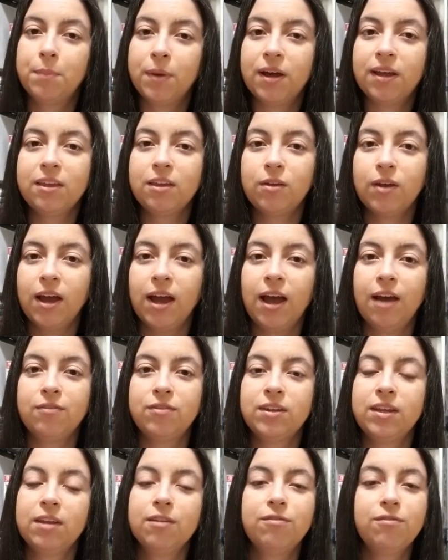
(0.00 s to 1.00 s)
But you
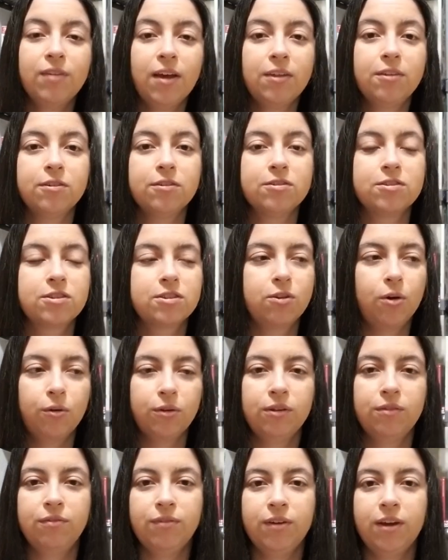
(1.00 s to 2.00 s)
have to get feathers,
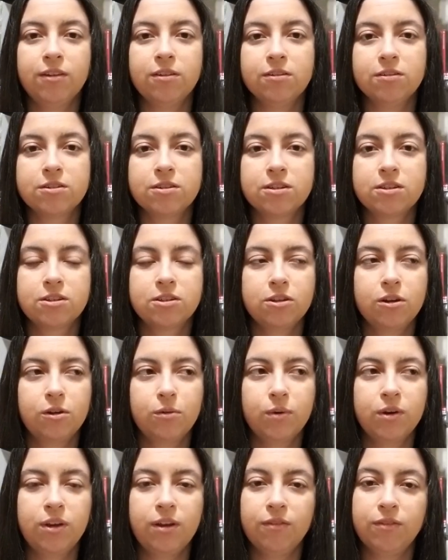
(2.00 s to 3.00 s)
golden feathers.
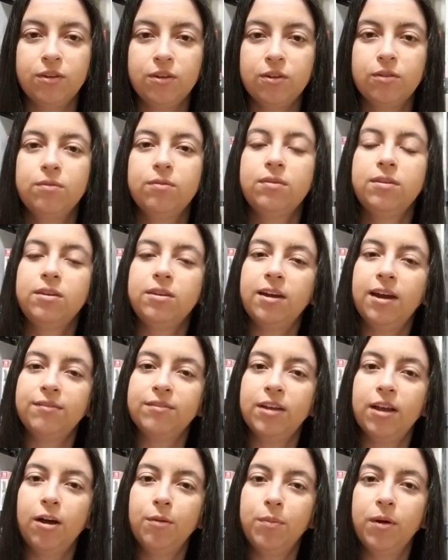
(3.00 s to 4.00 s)
So what do you have to do? You have
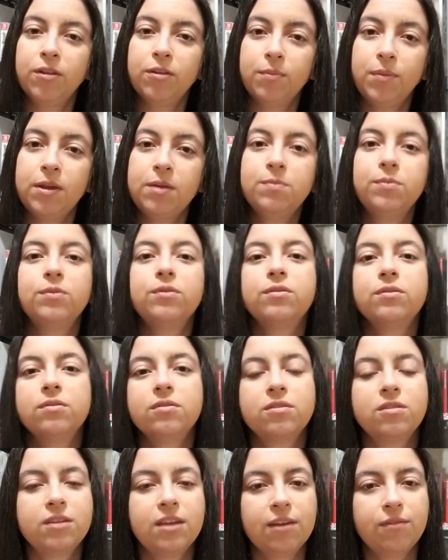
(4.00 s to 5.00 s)
to help other people
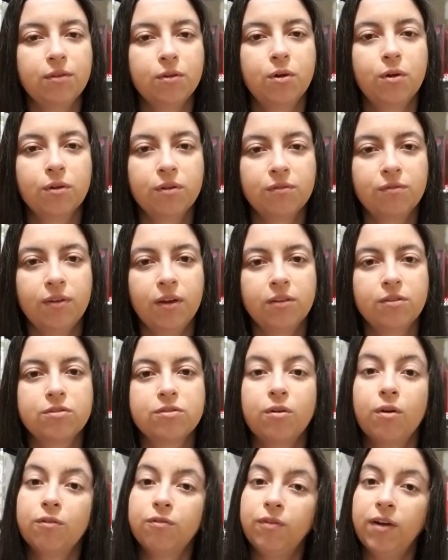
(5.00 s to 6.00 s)
to give you golden
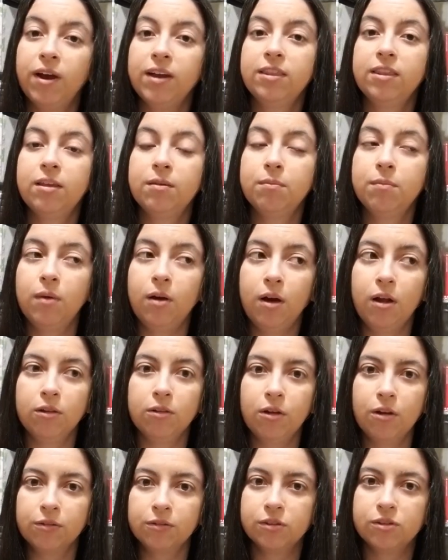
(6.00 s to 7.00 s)
feathers or find them
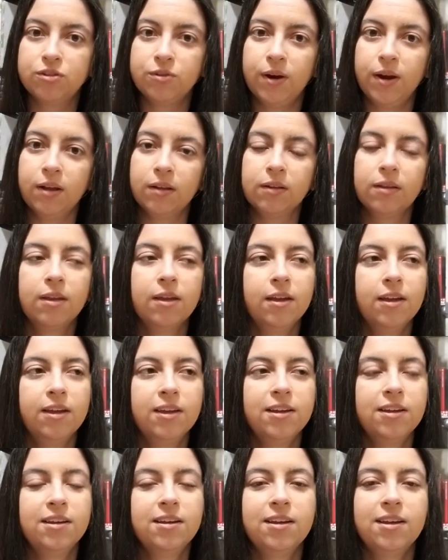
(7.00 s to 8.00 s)
along the trail.
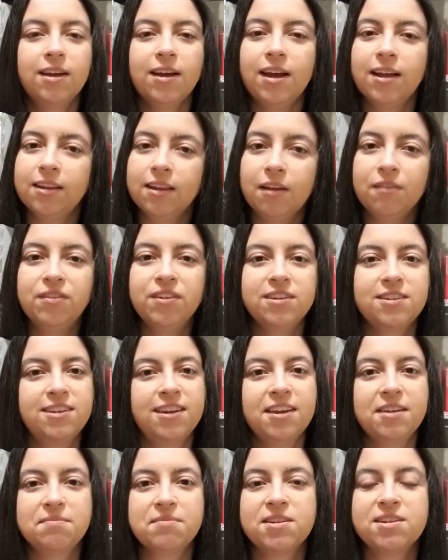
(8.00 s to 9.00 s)
I love this
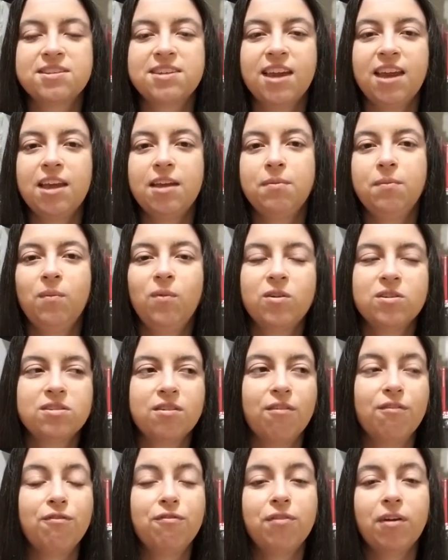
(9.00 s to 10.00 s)
game. This game was
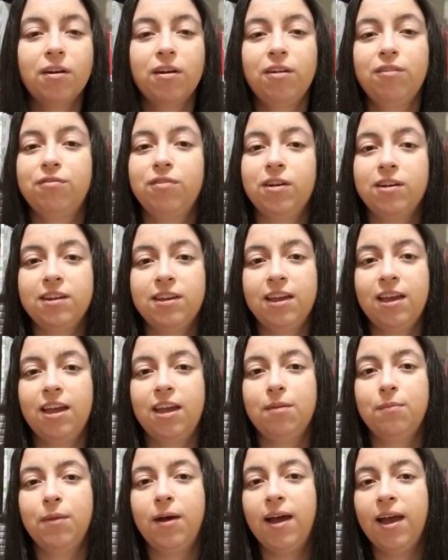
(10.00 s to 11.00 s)
a very fun
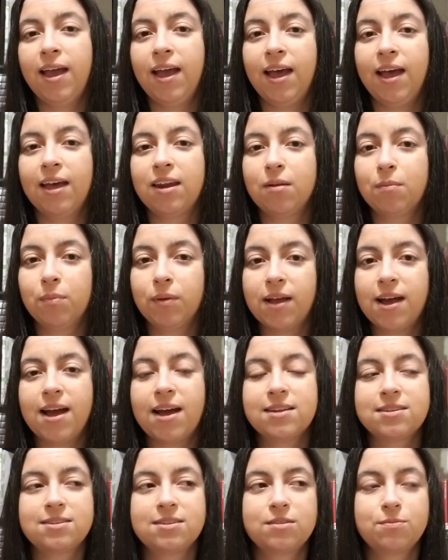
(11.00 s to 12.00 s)
game. I had a
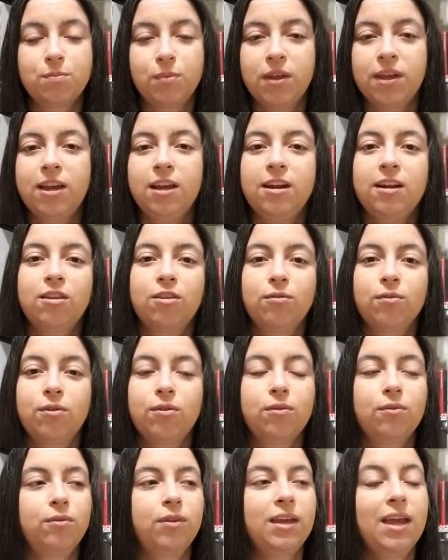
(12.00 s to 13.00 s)
blast playing it
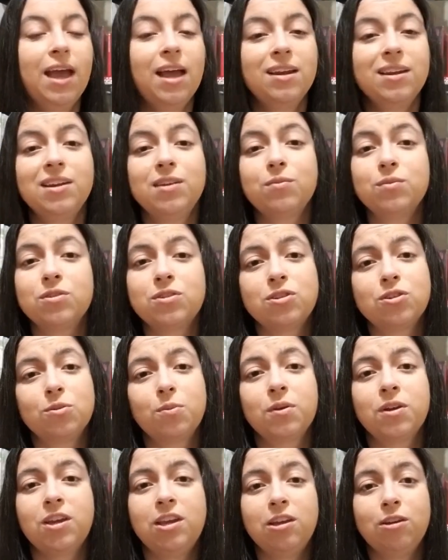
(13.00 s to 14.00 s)
through. The ending was
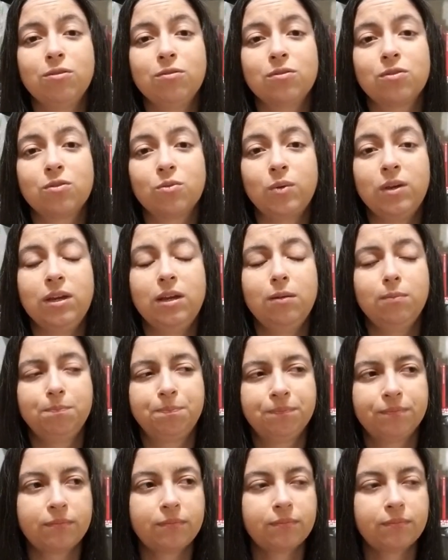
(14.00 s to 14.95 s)
super cute, sweet,